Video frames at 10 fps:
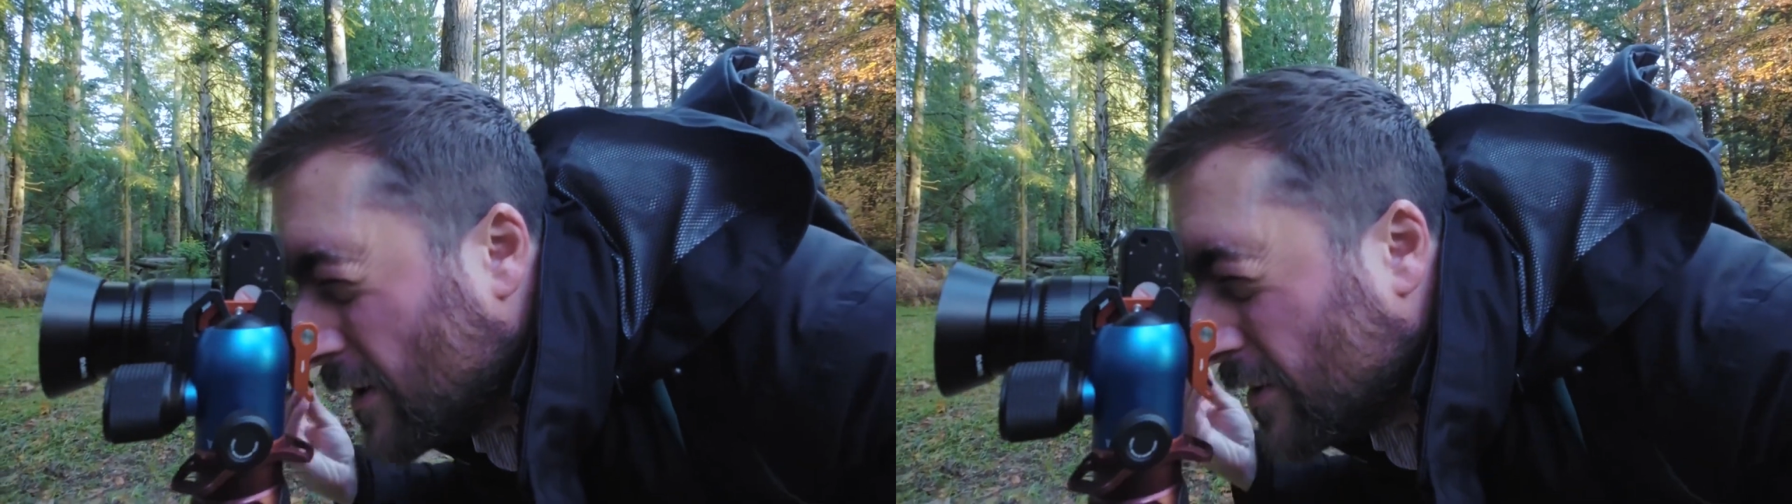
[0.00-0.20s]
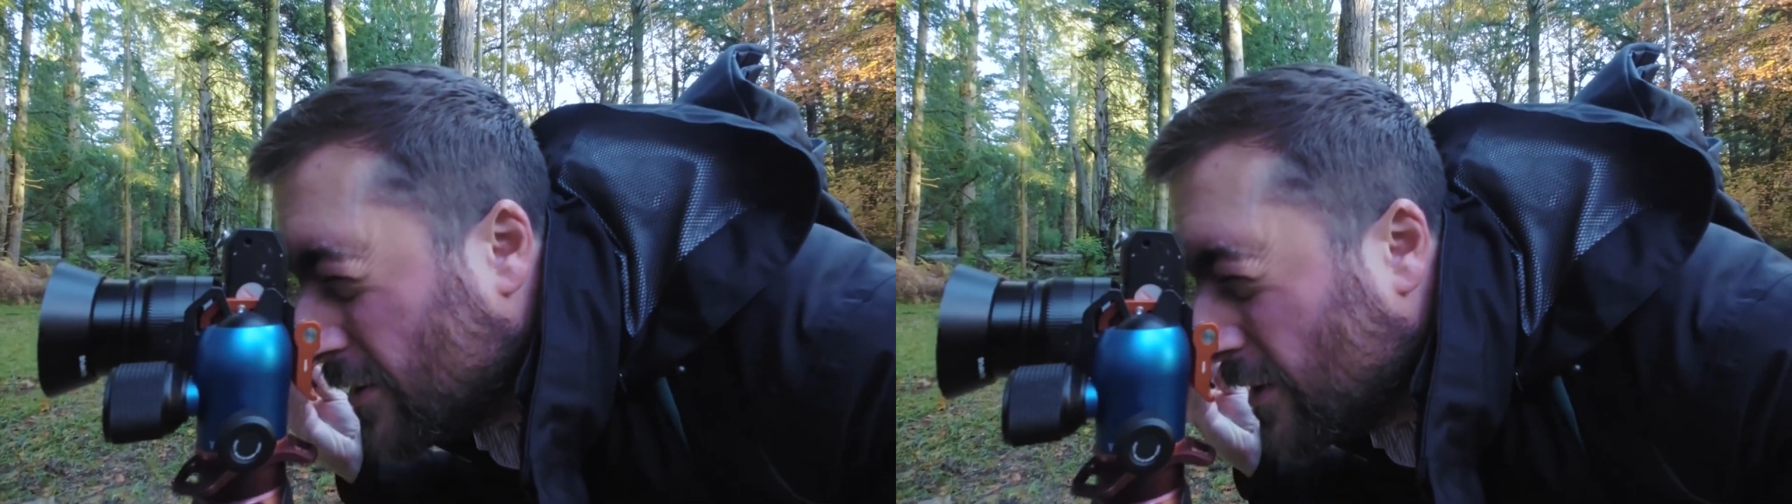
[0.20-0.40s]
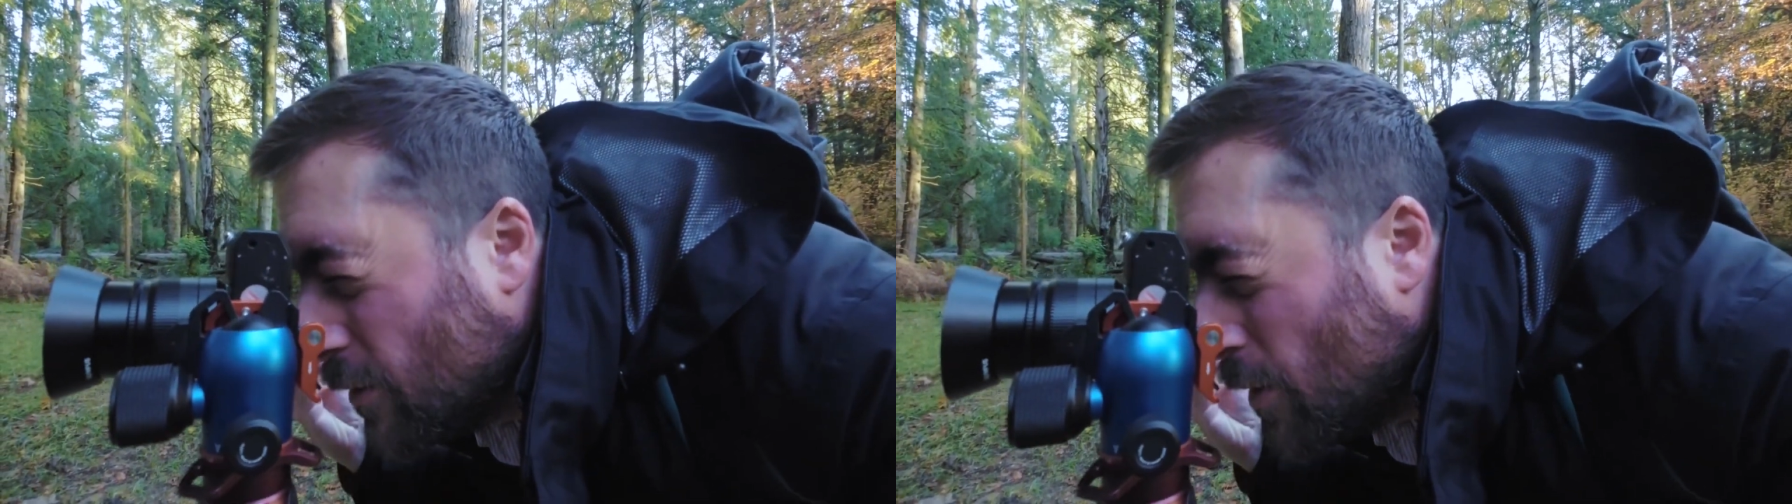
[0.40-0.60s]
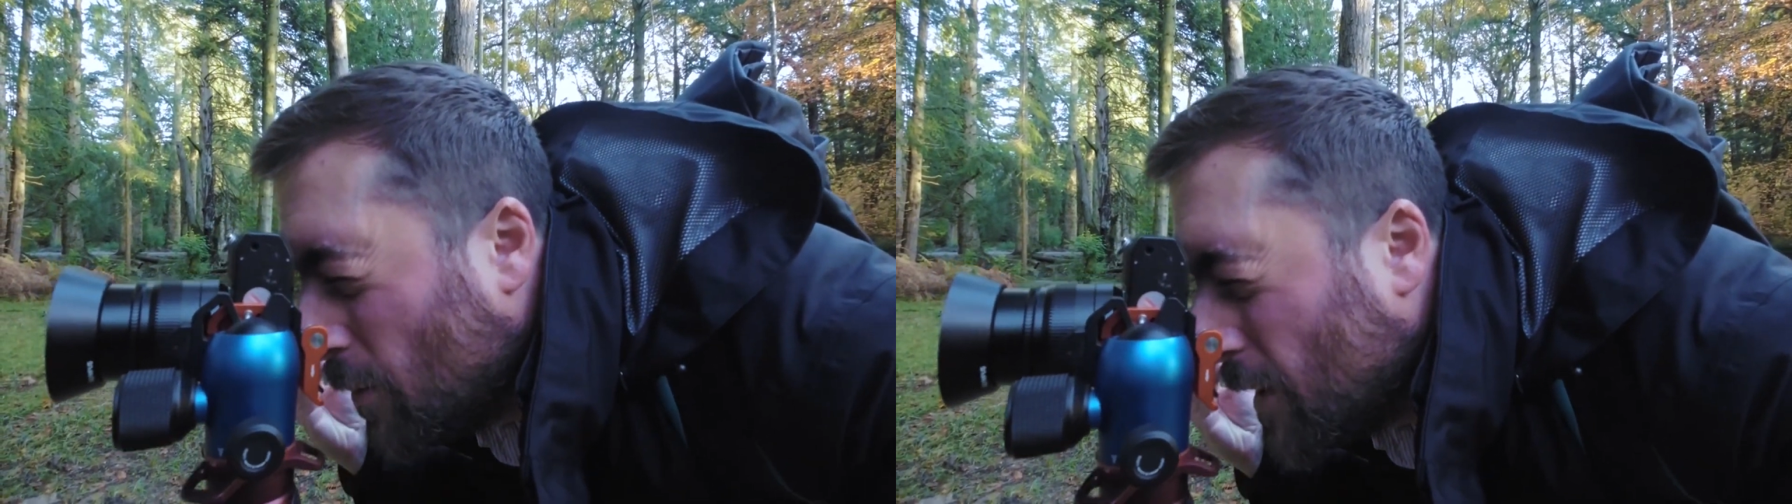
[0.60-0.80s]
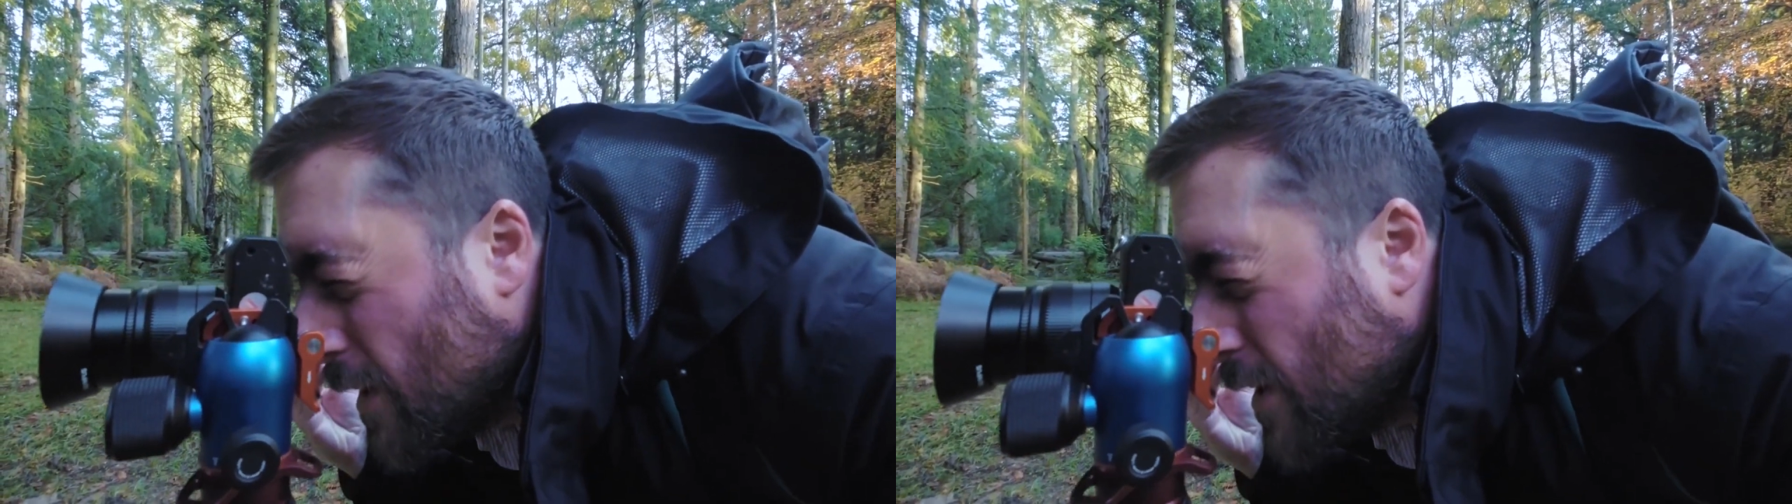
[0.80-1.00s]
see where
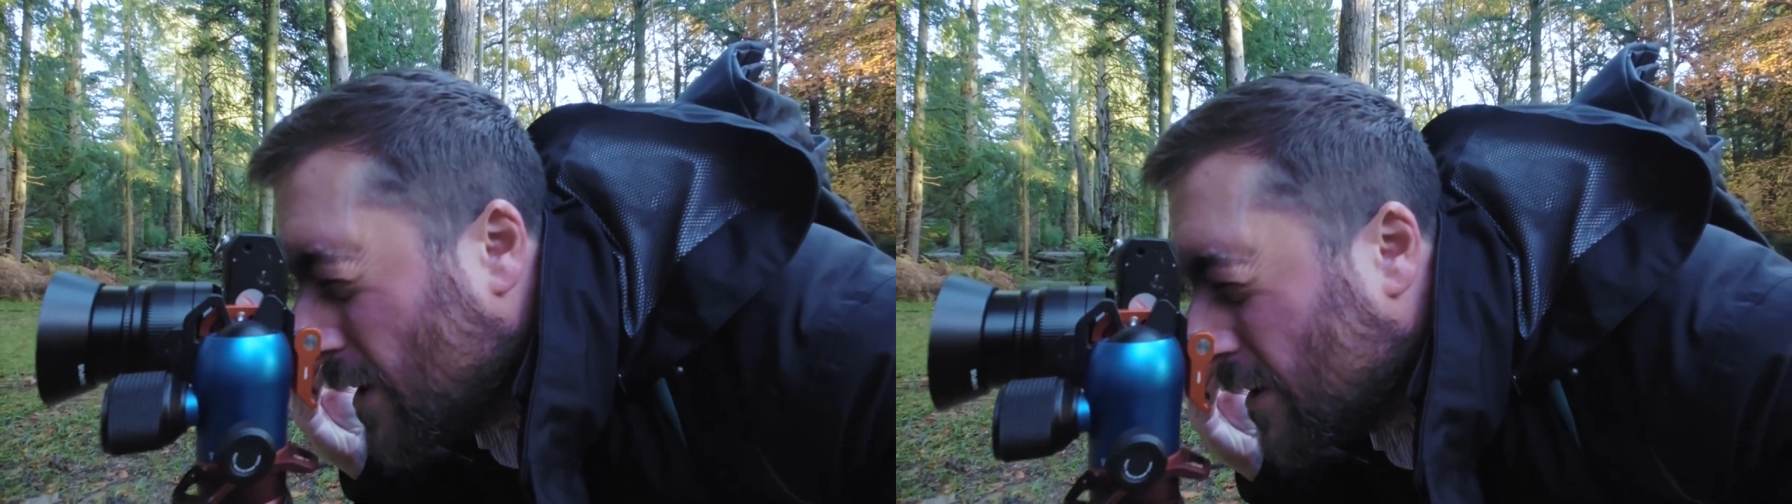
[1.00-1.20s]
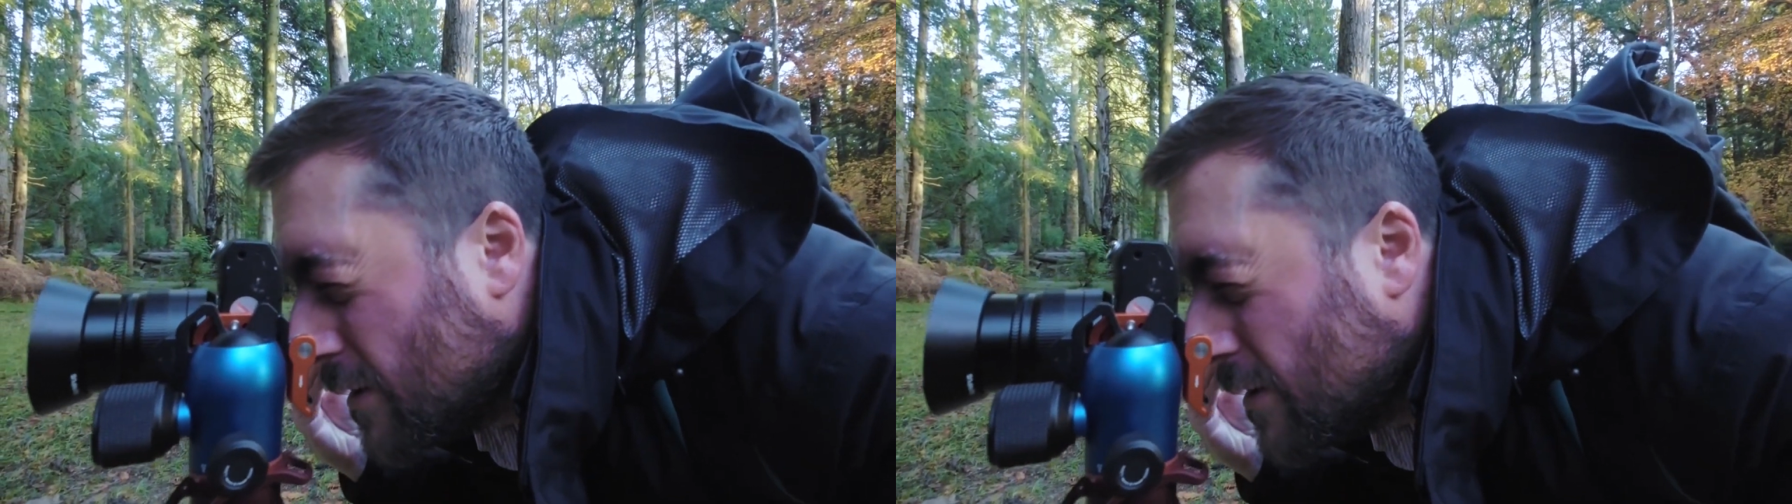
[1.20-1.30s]
we are.